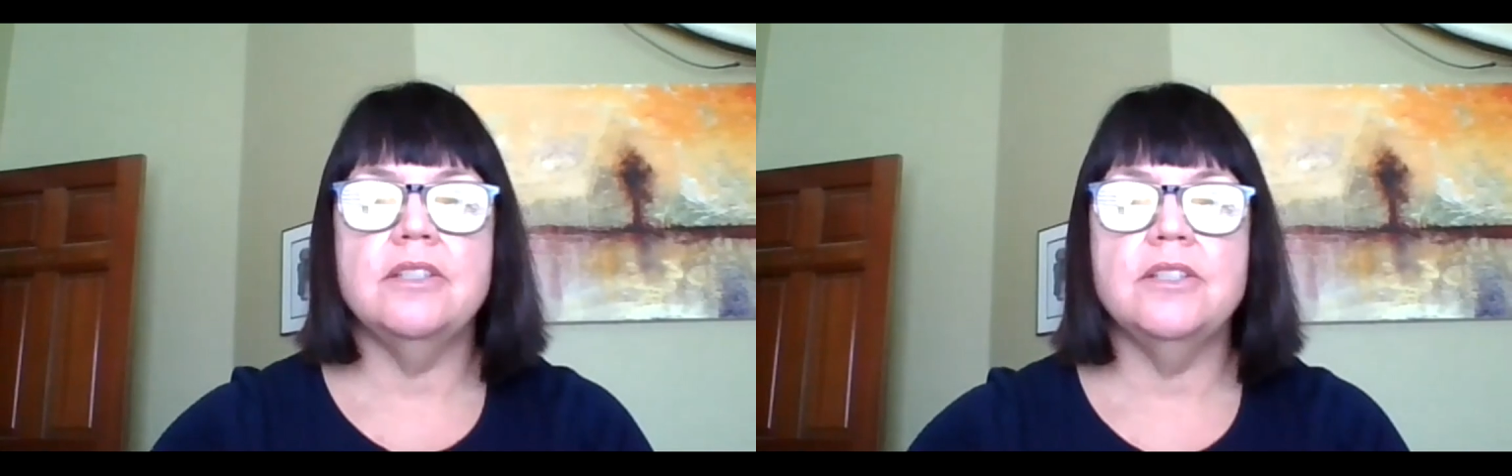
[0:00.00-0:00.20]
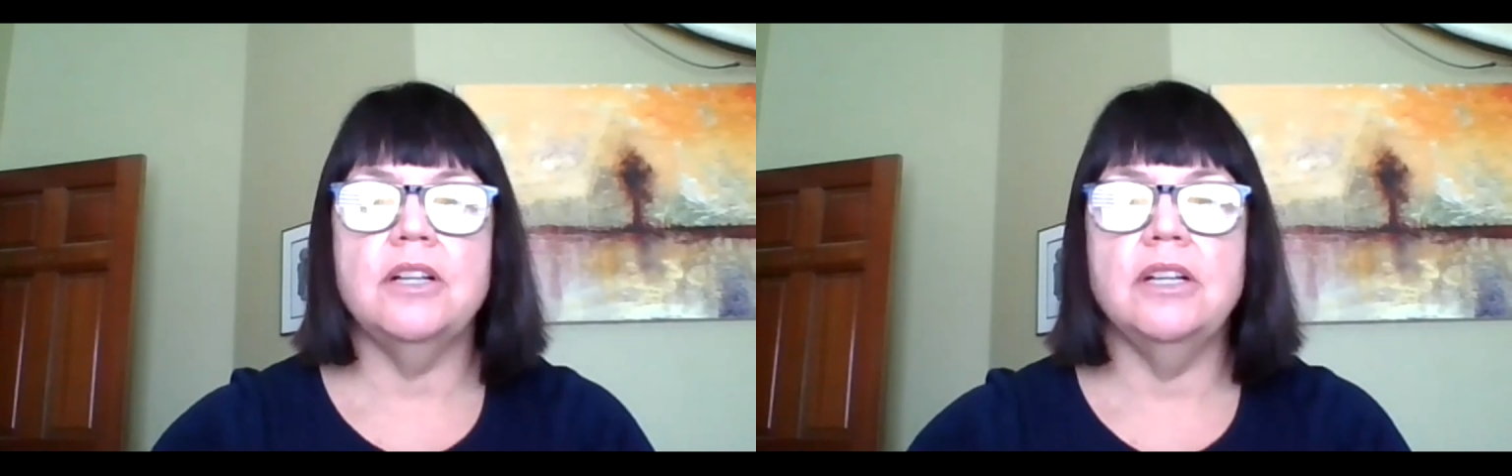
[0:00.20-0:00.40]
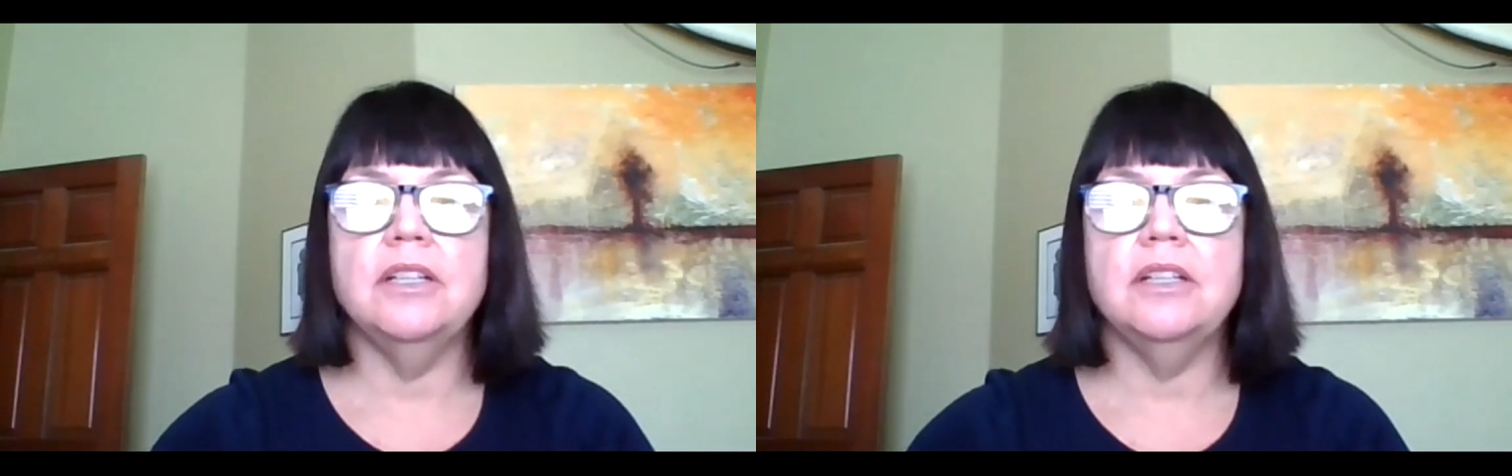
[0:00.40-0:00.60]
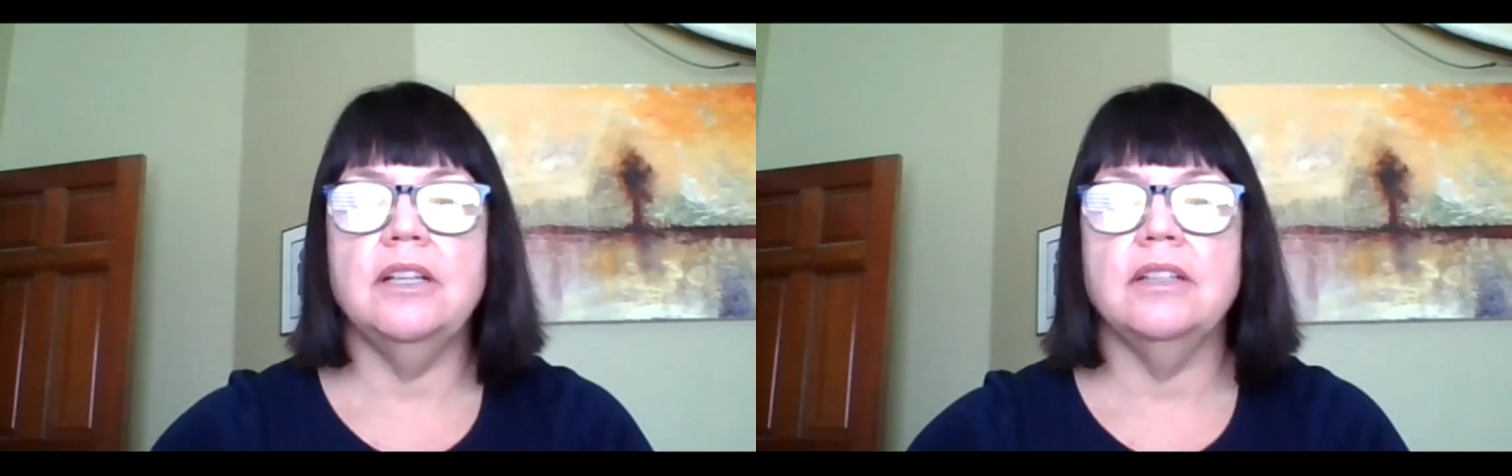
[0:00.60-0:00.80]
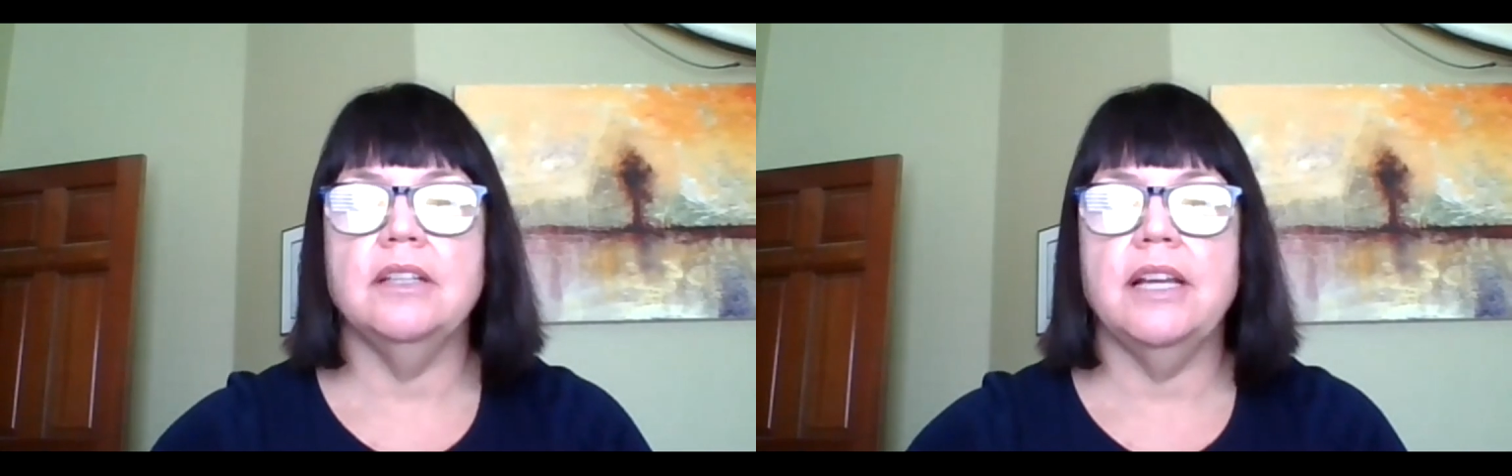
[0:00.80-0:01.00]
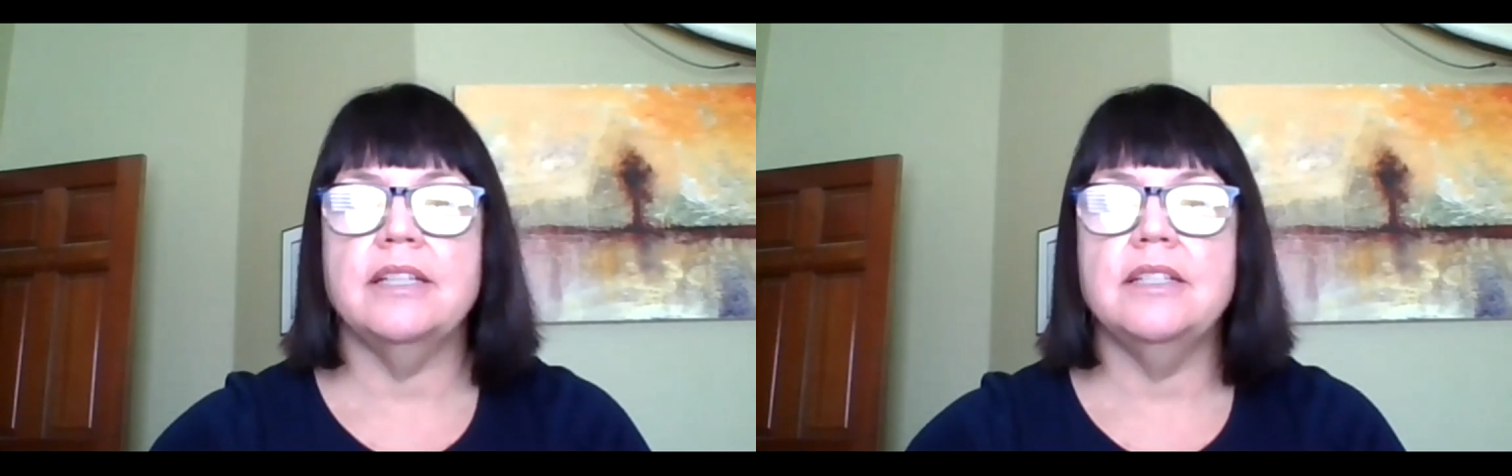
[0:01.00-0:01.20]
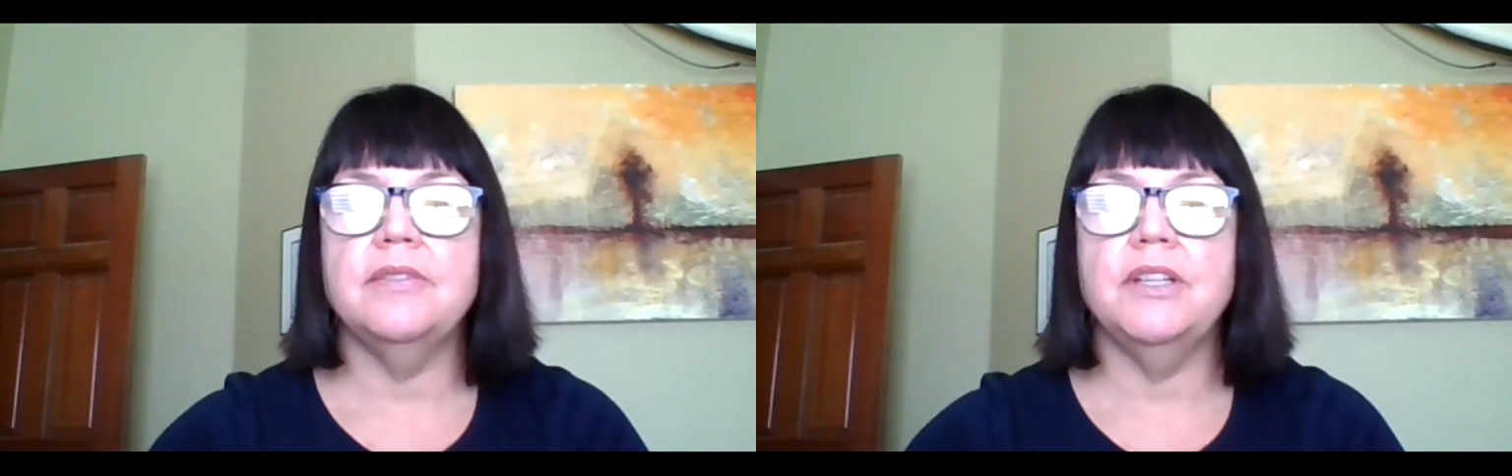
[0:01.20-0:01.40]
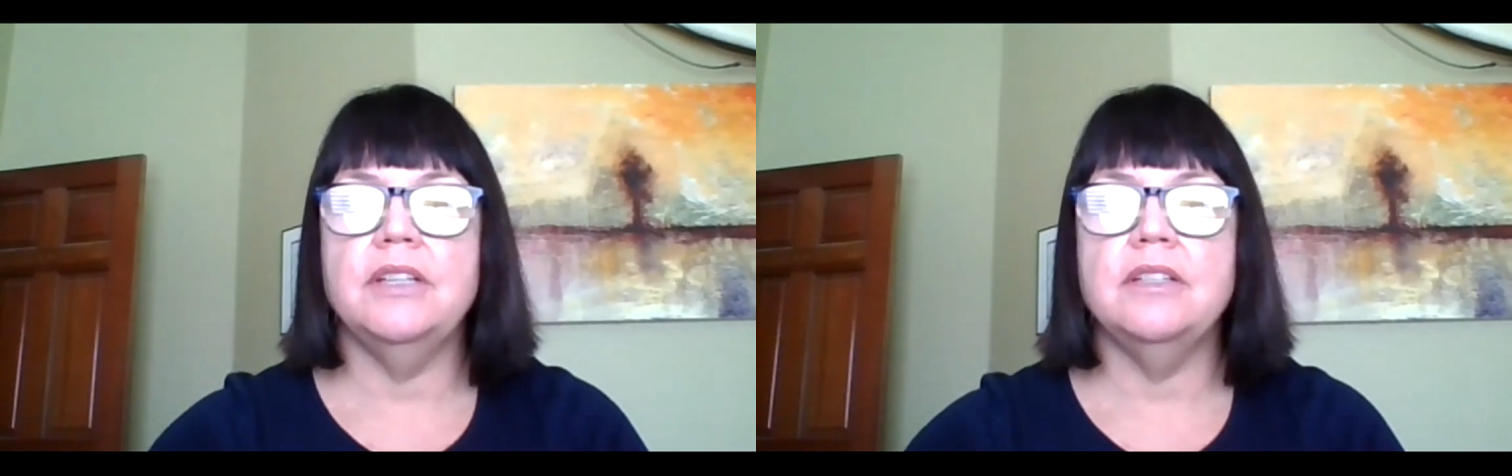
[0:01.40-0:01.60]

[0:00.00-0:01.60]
started a little activity,